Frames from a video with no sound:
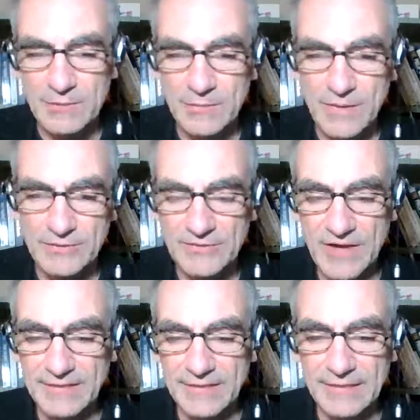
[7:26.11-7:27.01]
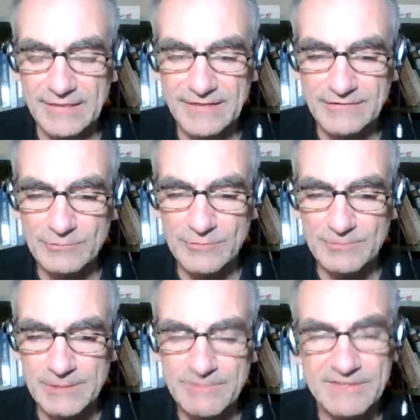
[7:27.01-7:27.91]
whether or not this would
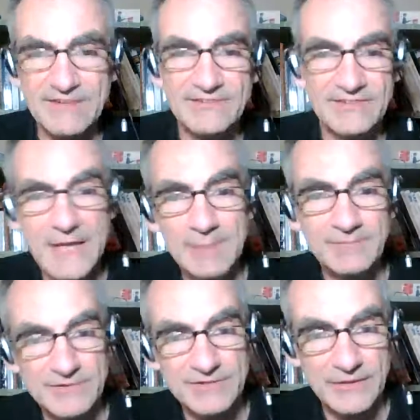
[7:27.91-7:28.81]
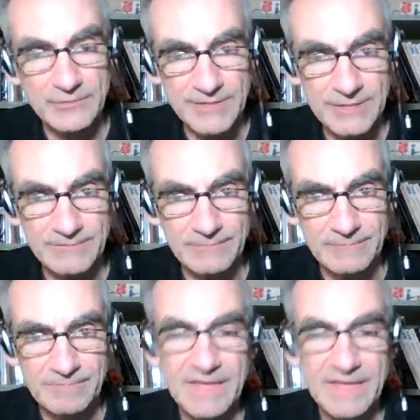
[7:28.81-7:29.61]
be potentially helpful to other people.